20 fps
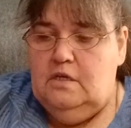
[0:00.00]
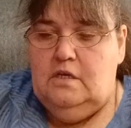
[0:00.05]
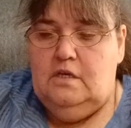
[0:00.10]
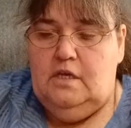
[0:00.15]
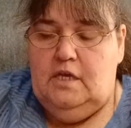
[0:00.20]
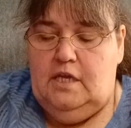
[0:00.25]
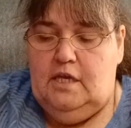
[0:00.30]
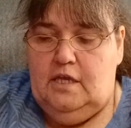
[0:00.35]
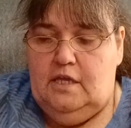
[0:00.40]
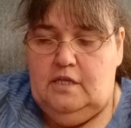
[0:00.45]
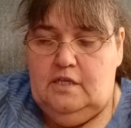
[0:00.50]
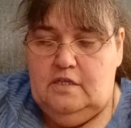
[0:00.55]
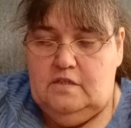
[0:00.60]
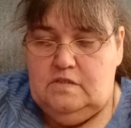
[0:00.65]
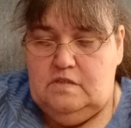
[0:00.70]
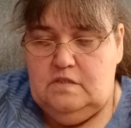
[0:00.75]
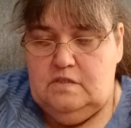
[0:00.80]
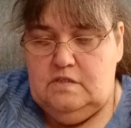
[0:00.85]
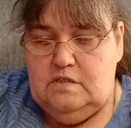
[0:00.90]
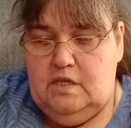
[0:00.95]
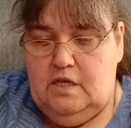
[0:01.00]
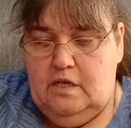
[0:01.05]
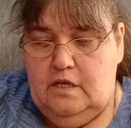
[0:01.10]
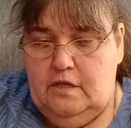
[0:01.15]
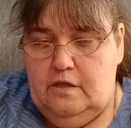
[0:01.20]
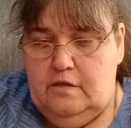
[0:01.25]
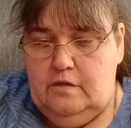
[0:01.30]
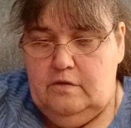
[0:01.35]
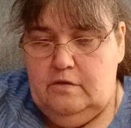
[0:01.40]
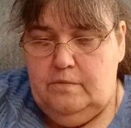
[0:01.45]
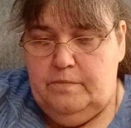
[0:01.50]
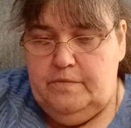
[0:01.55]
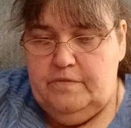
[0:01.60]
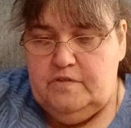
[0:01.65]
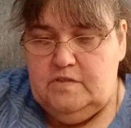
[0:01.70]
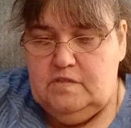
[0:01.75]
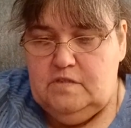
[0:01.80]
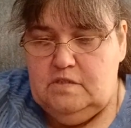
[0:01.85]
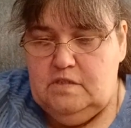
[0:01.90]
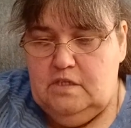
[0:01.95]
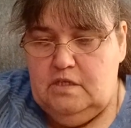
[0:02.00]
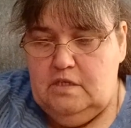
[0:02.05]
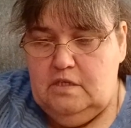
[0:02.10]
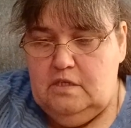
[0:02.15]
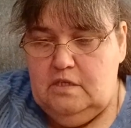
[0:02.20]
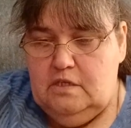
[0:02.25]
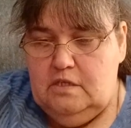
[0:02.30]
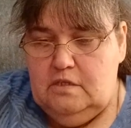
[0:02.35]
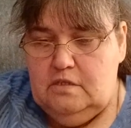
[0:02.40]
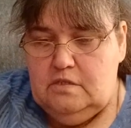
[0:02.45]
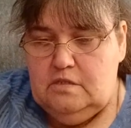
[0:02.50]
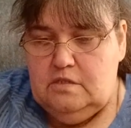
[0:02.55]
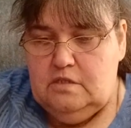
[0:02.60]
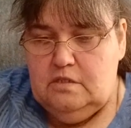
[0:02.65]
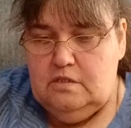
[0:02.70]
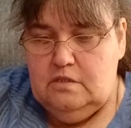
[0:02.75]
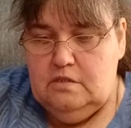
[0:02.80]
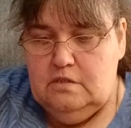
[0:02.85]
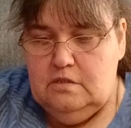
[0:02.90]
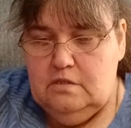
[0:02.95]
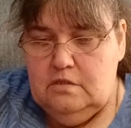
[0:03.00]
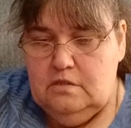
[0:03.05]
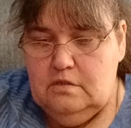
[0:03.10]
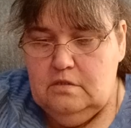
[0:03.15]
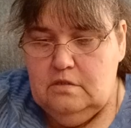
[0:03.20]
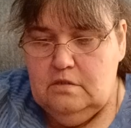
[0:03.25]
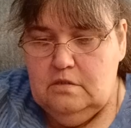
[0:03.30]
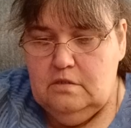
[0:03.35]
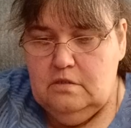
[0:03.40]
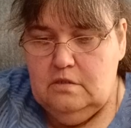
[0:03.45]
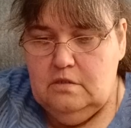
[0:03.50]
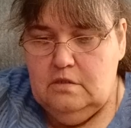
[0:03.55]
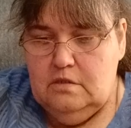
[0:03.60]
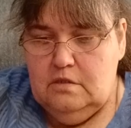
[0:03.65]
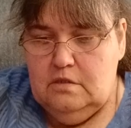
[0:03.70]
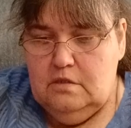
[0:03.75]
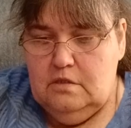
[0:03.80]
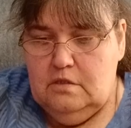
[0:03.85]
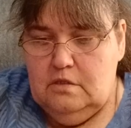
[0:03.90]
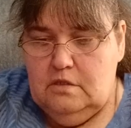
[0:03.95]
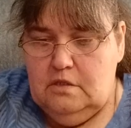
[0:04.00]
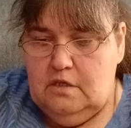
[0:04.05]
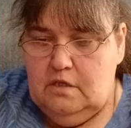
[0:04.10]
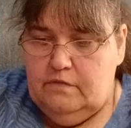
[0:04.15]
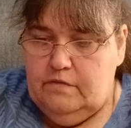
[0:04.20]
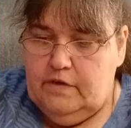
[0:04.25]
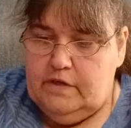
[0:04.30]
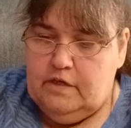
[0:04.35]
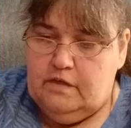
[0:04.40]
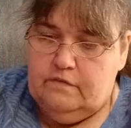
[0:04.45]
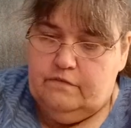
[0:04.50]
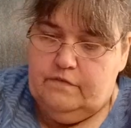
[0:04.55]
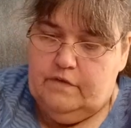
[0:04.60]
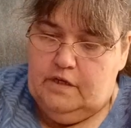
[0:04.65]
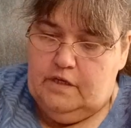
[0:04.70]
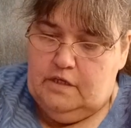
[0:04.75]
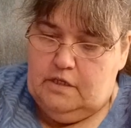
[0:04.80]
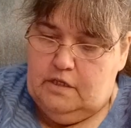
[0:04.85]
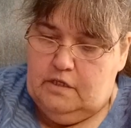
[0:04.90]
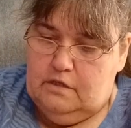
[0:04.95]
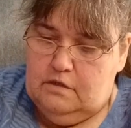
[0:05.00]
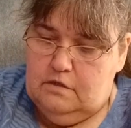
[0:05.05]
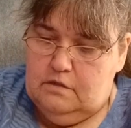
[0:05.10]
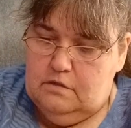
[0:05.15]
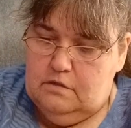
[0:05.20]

And this is 100%, if I can find it.